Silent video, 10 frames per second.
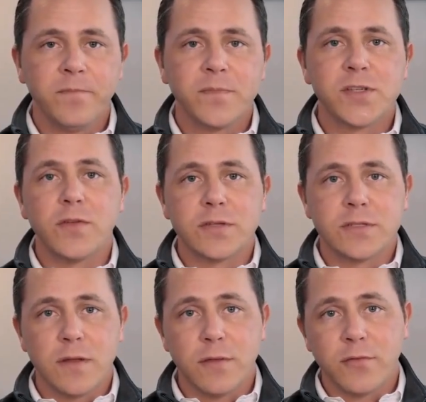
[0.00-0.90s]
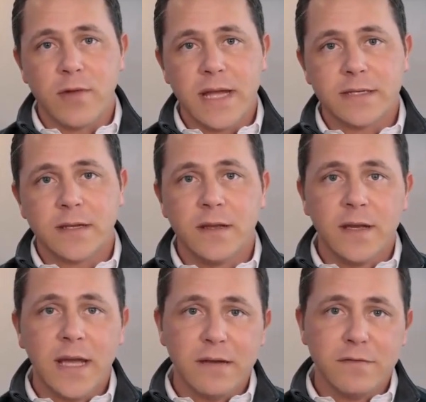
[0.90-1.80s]
So there's threat
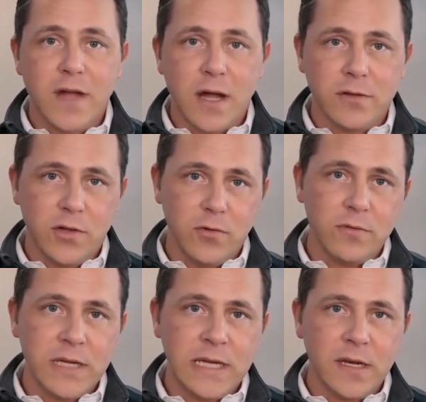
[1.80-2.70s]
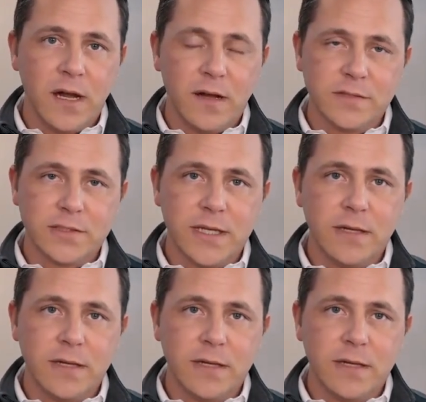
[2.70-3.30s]
and value in novelty.